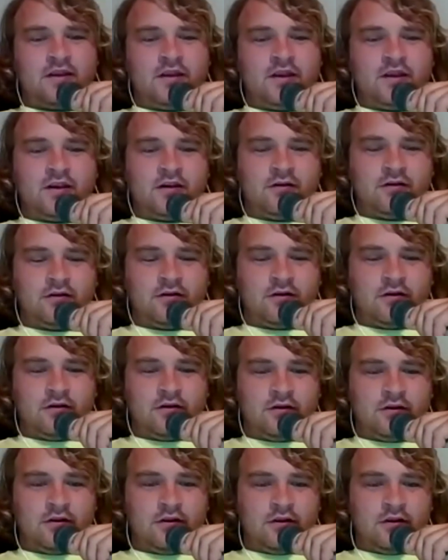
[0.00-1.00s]
year,
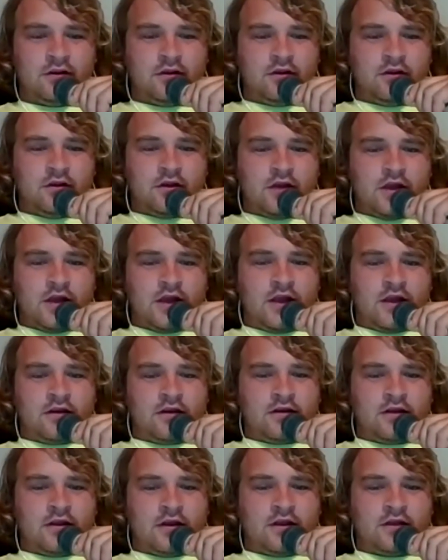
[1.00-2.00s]

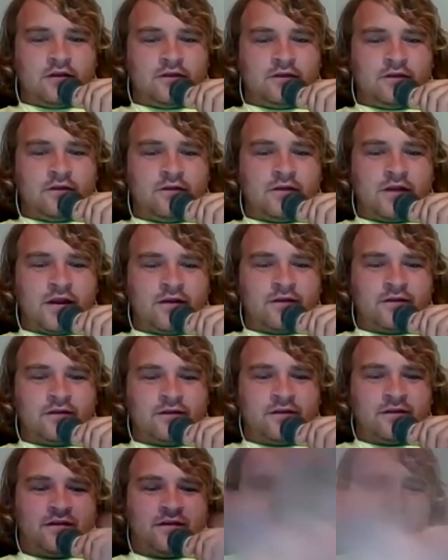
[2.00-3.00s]
and
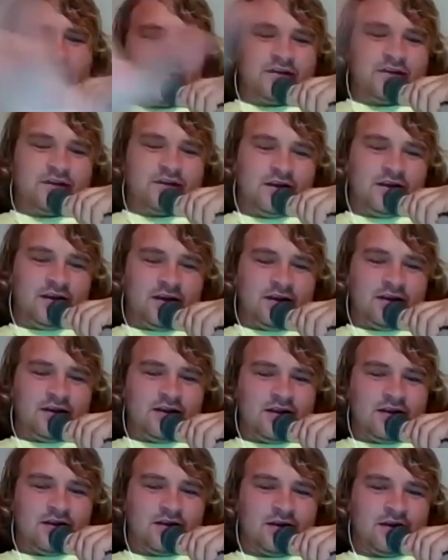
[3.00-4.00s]

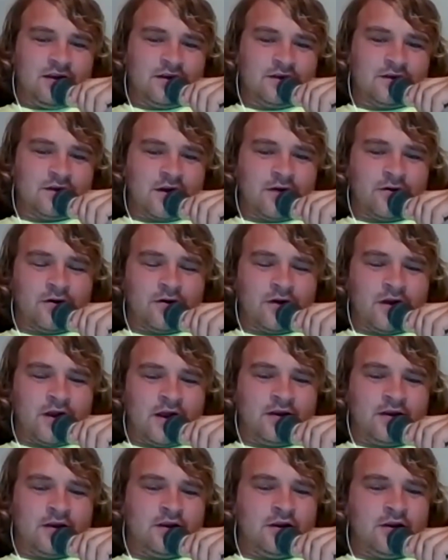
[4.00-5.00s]
2017 is our
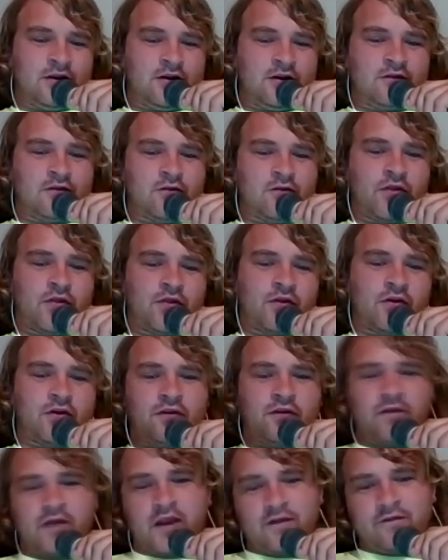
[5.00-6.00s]
ending year, so a
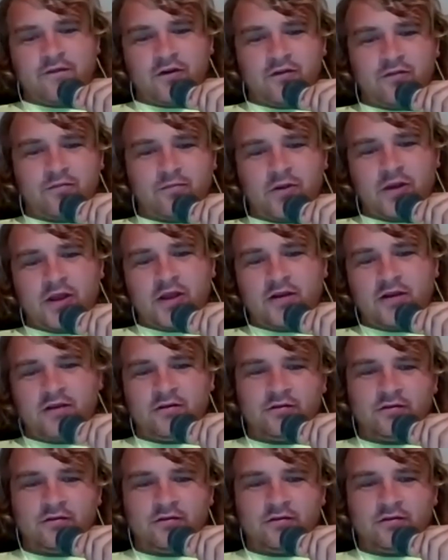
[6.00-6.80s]
35-year spread.